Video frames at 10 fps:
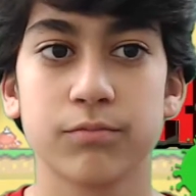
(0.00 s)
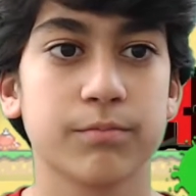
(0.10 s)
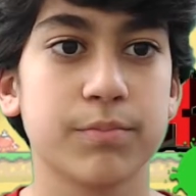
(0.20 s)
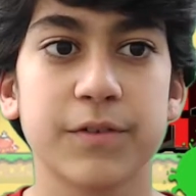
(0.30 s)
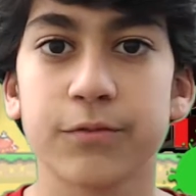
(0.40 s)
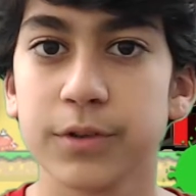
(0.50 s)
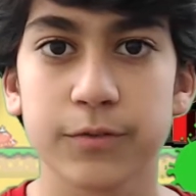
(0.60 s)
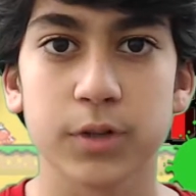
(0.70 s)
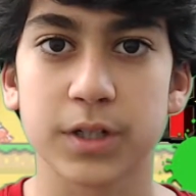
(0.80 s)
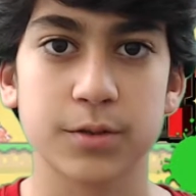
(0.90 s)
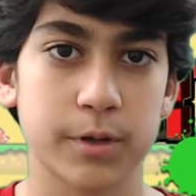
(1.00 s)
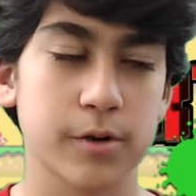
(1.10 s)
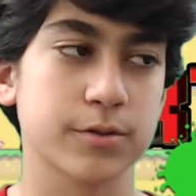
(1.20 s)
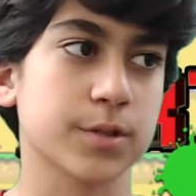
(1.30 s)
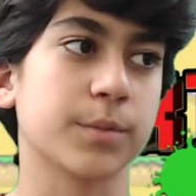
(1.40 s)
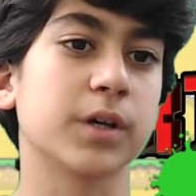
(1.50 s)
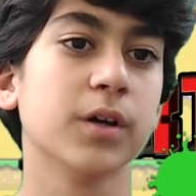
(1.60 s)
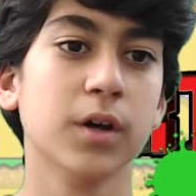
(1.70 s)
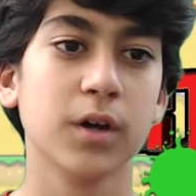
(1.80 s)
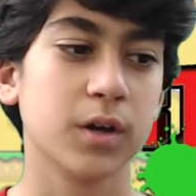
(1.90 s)
be free for, like, 2 hours or something.
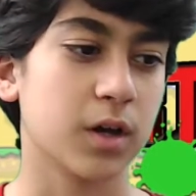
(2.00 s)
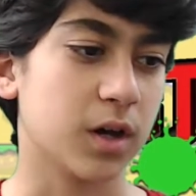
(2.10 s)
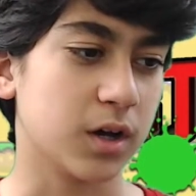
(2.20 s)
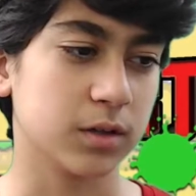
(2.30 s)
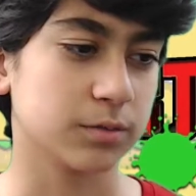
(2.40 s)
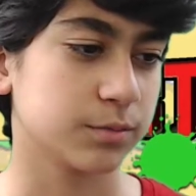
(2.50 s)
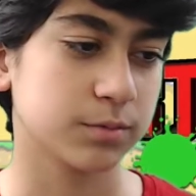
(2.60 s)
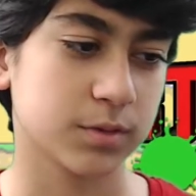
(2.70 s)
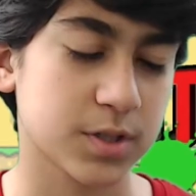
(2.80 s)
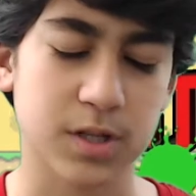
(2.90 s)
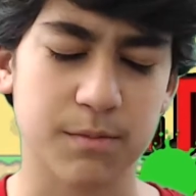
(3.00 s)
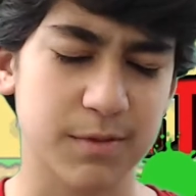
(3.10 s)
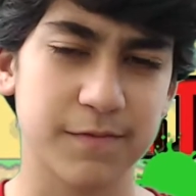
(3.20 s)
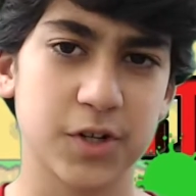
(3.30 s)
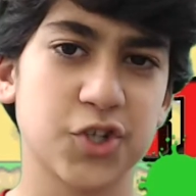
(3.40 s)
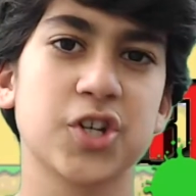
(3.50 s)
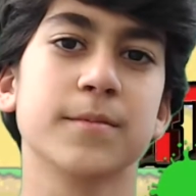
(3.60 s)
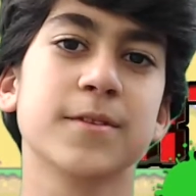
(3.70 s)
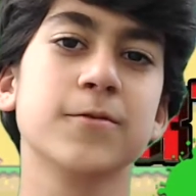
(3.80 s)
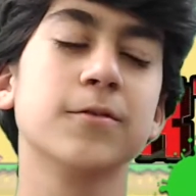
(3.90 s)
Just, like, been finishing
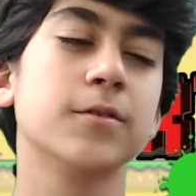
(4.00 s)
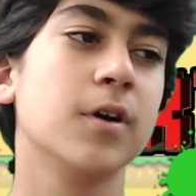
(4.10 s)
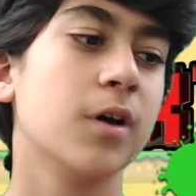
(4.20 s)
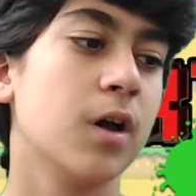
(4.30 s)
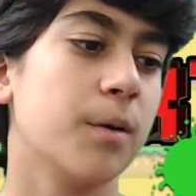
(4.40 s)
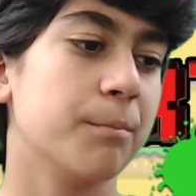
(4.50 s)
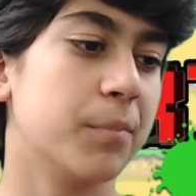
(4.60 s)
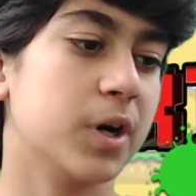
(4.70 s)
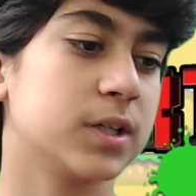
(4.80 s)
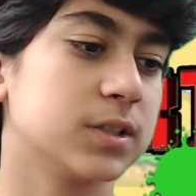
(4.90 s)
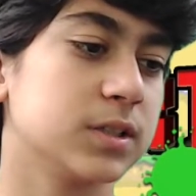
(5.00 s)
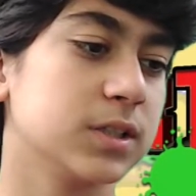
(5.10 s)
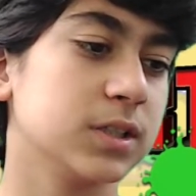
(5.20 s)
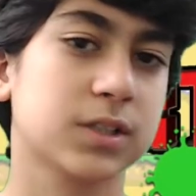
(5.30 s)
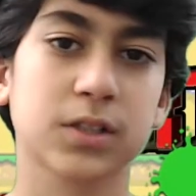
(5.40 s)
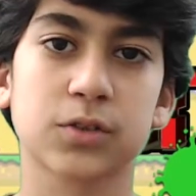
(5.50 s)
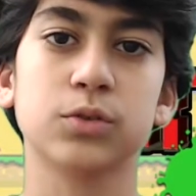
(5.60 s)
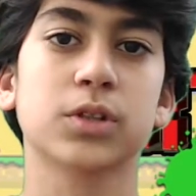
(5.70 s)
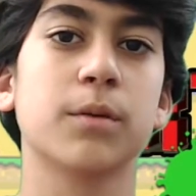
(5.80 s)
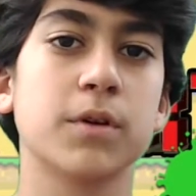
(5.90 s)
up school, but
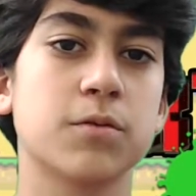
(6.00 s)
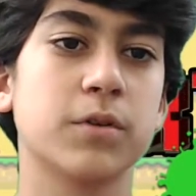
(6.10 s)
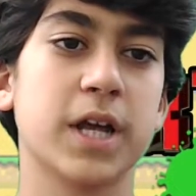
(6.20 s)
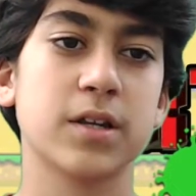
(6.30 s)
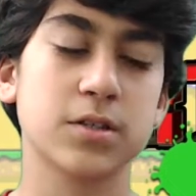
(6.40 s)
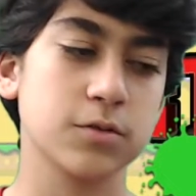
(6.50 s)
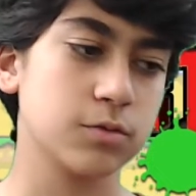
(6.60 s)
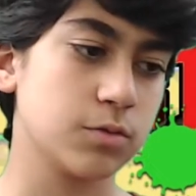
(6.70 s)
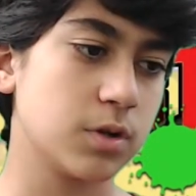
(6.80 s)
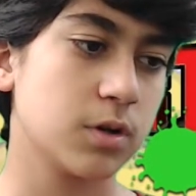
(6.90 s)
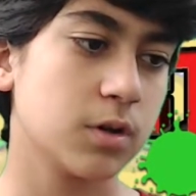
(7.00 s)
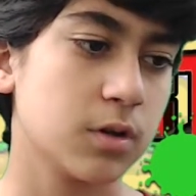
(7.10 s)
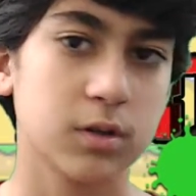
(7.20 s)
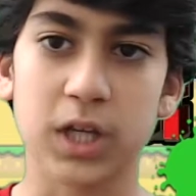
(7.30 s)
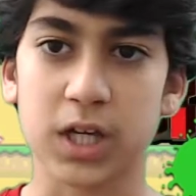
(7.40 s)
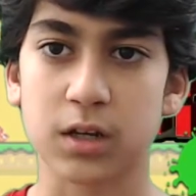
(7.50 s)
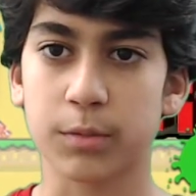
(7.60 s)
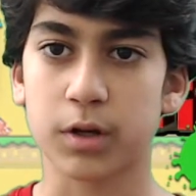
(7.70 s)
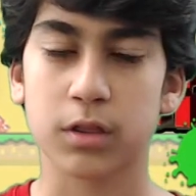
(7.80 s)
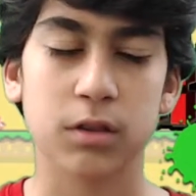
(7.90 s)
school's coming to an end soon, like, in a
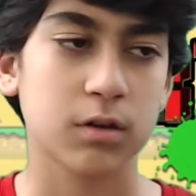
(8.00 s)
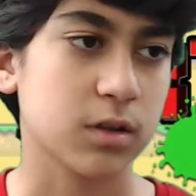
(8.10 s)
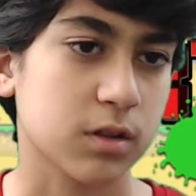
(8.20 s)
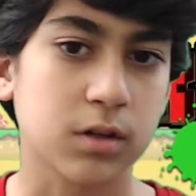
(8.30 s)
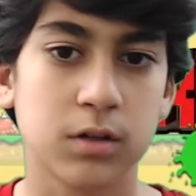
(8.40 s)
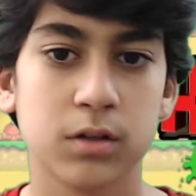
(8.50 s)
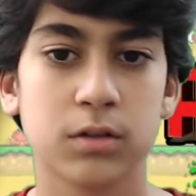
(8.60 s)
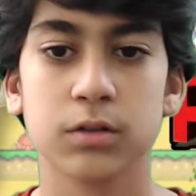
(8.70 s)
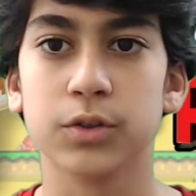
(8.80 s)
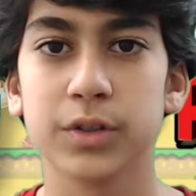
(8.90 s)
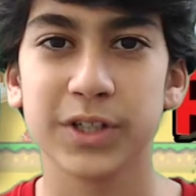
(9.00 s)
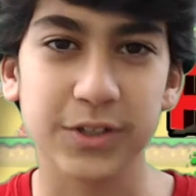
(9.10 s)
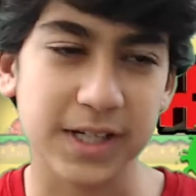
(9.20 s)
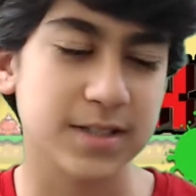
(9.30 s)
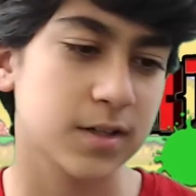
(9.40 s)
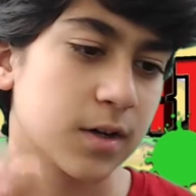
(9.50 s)
month, I think, or a little less.